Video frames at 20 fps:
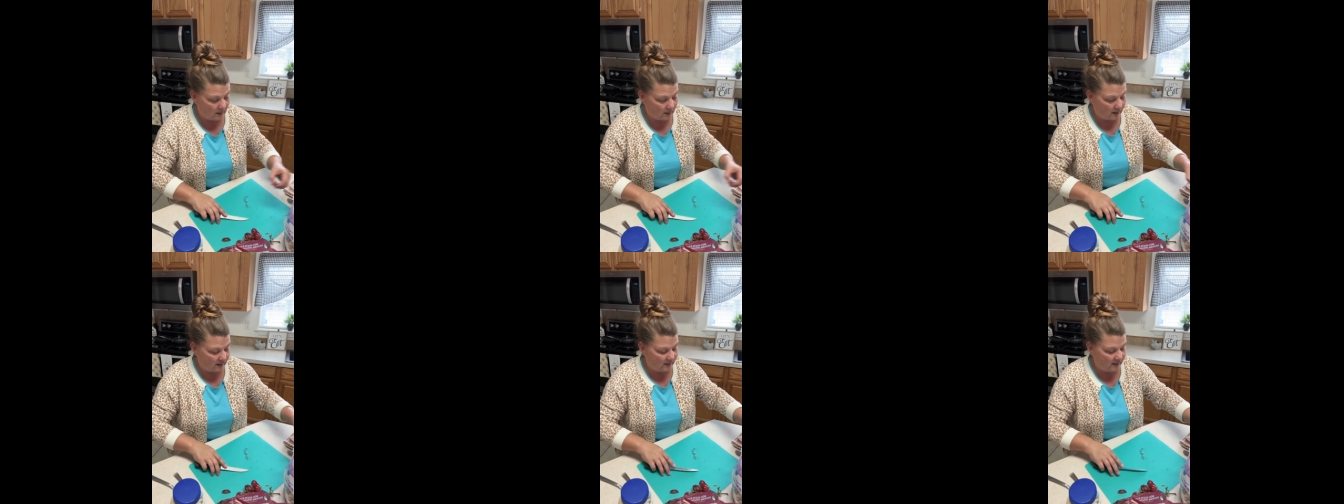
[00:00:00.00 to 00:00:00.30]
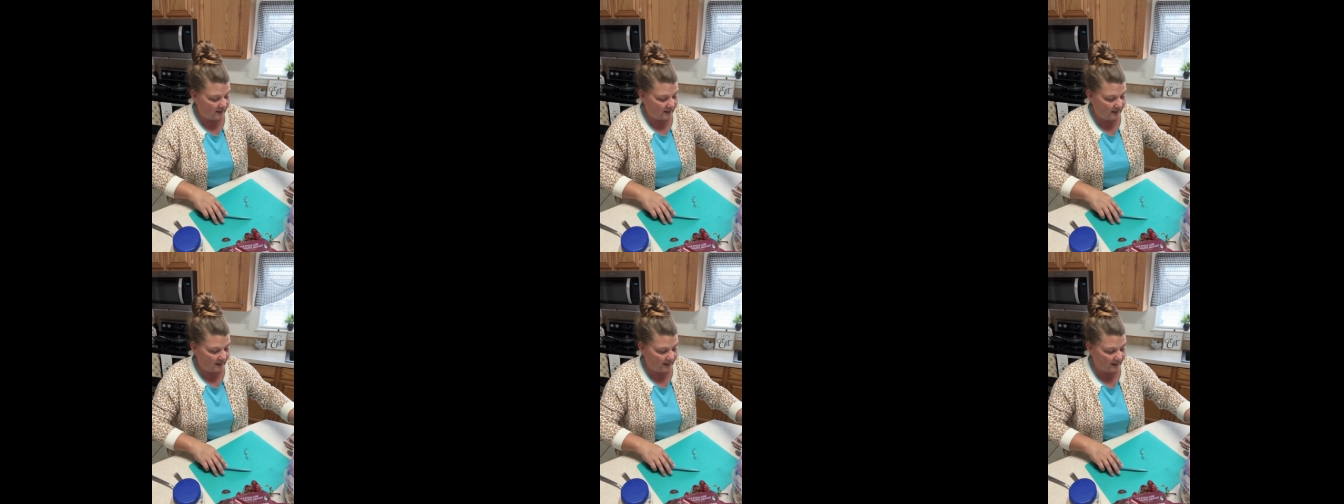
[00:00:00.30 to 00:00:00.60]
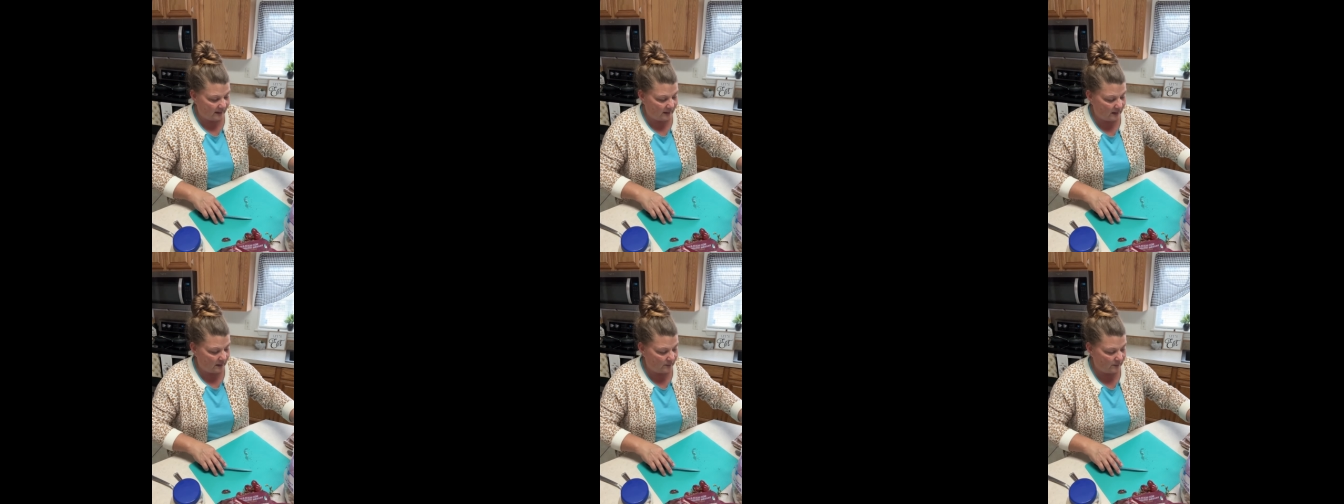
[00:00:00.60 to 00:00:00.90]
think I
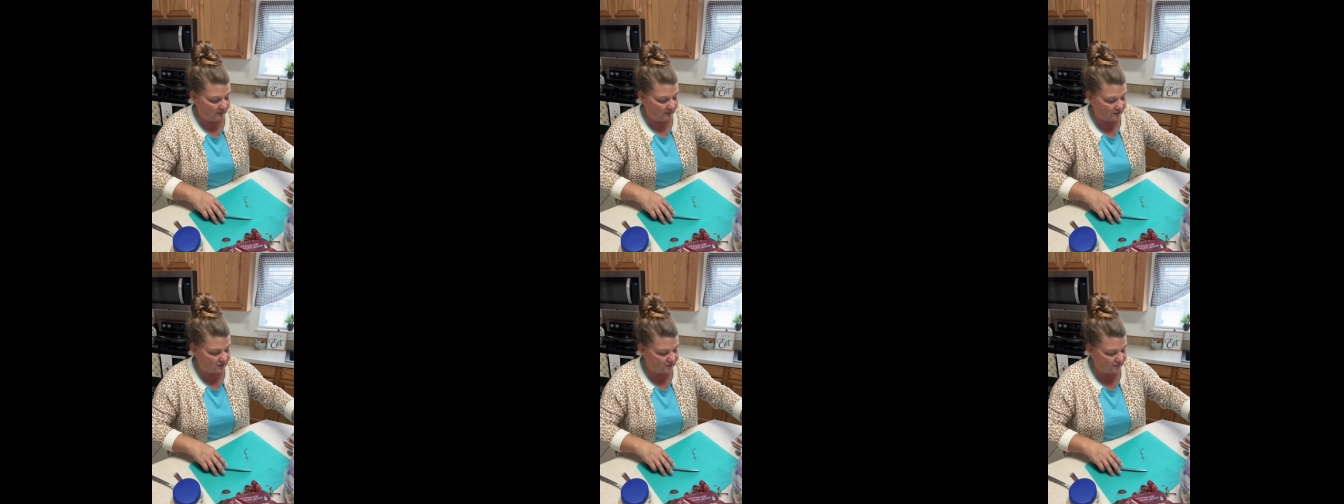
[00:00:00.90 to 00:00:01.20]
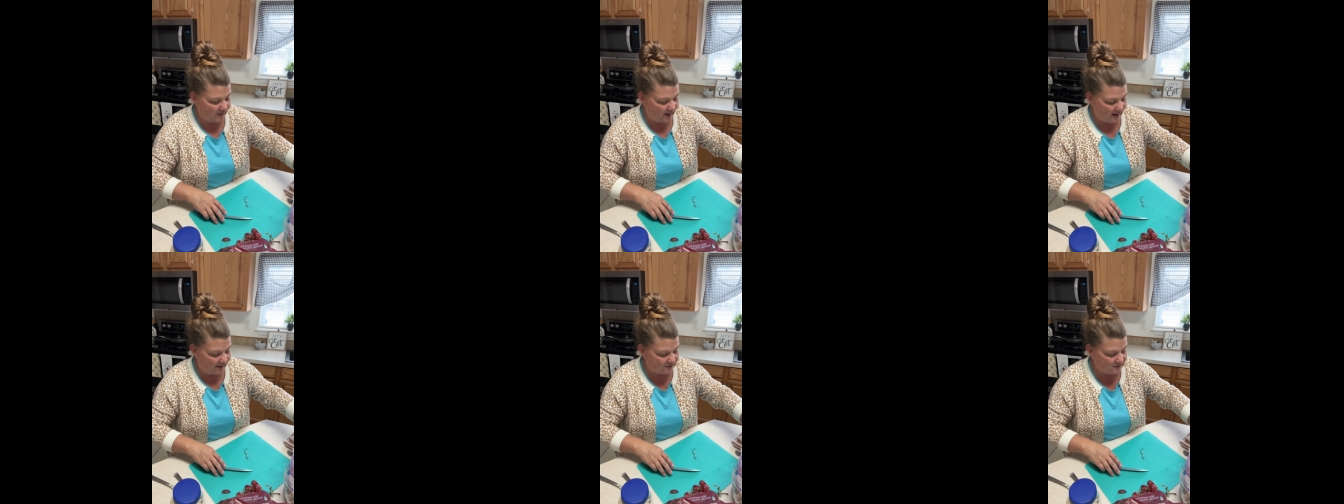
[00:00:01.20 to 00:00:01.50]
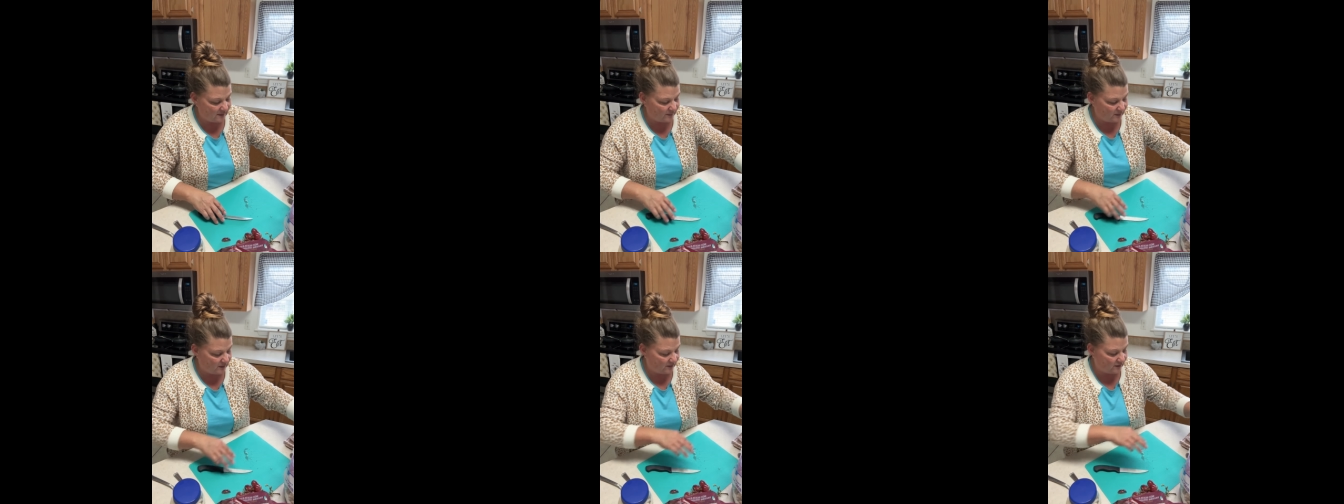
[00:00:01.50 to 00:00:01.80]
got up, it was 5
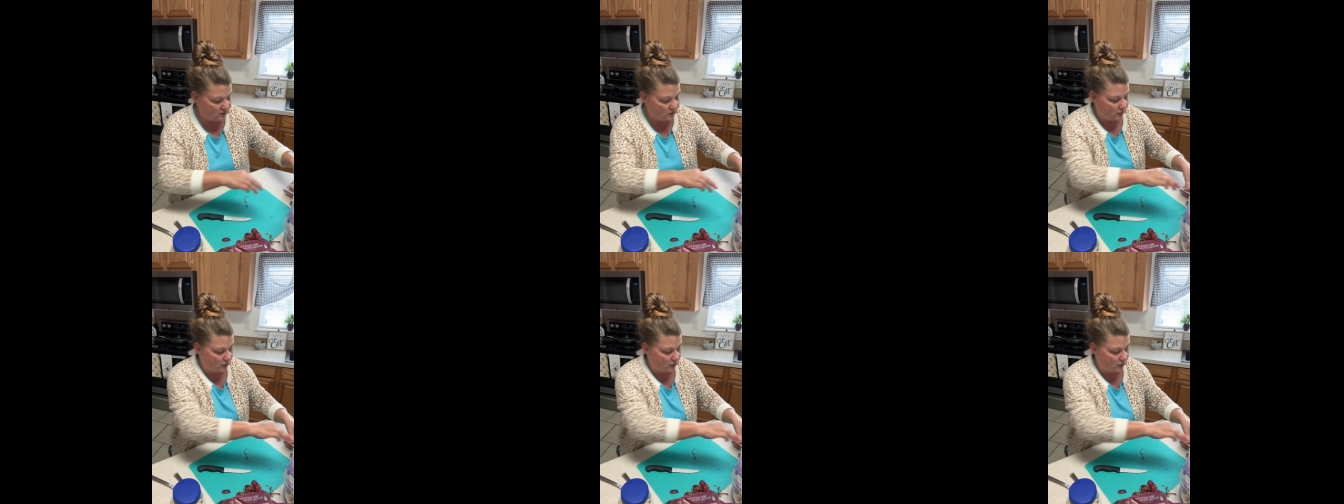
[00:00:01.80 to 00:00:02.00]
something this